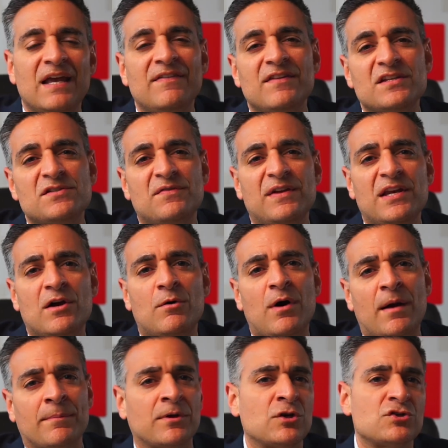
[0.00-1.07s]
In this video,
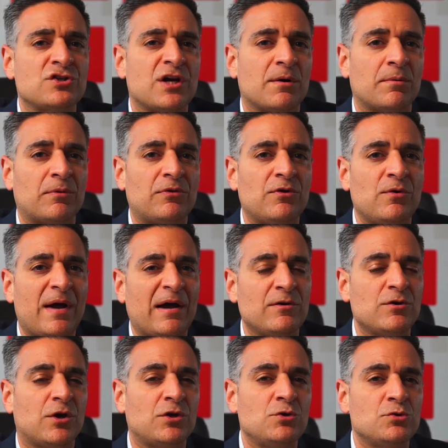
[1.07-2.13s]
I'm going to share with you how
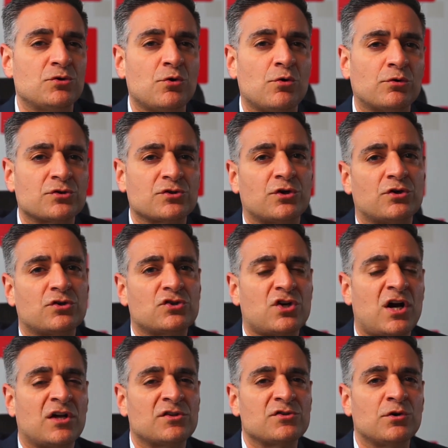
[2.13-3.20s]
you can use Google Search
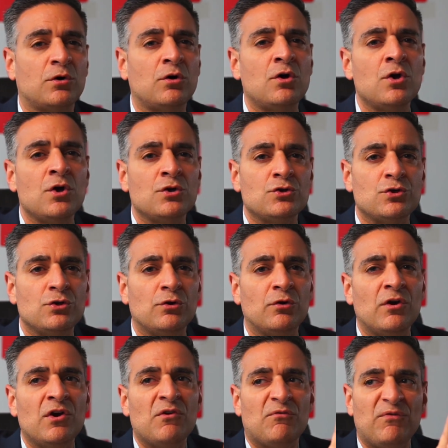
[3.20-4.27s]
Console to
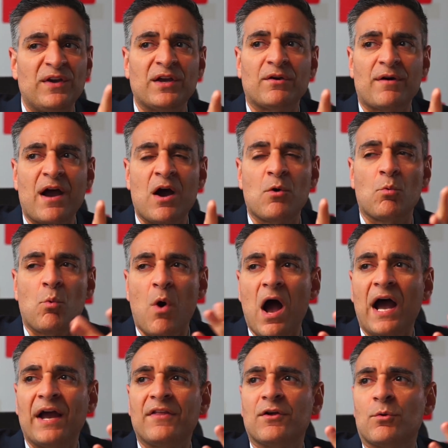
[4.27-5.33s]
figure out
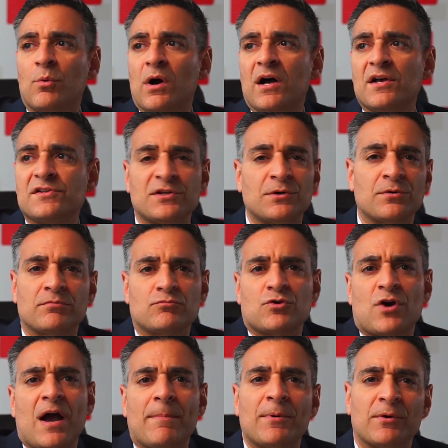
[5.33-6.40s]
why there was a
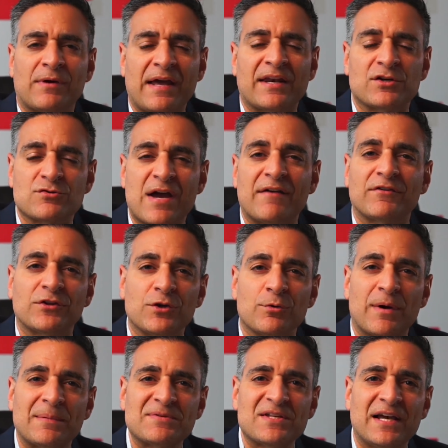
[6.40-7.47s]
drop in organic traffic to
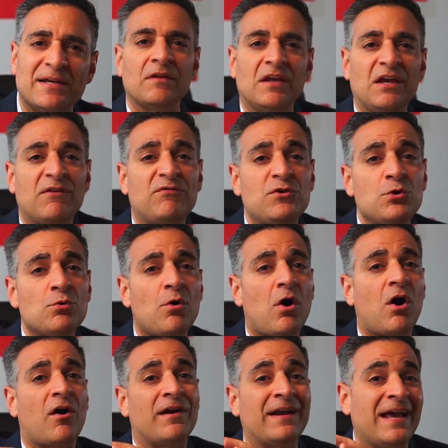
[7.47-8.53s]
your website. If you
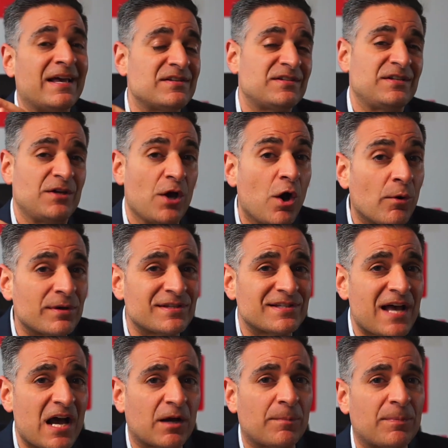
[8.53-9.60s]
are an SEO at
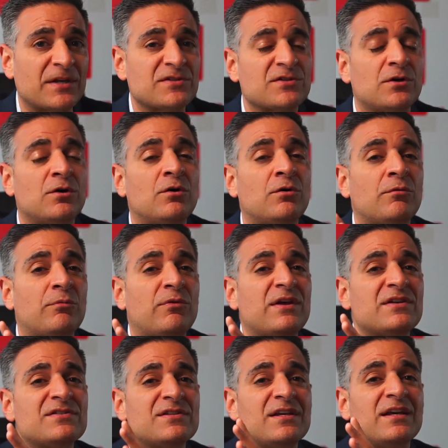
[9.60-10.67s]
SagaPixel,
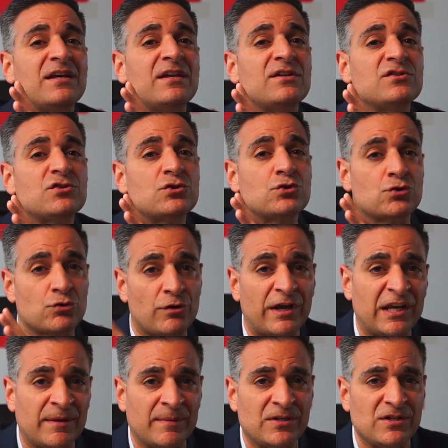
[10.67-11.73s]
this is
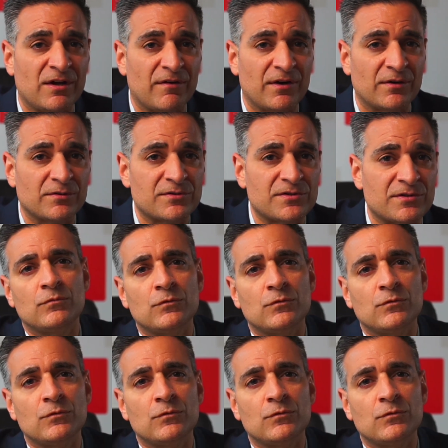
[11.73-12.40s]
training materials.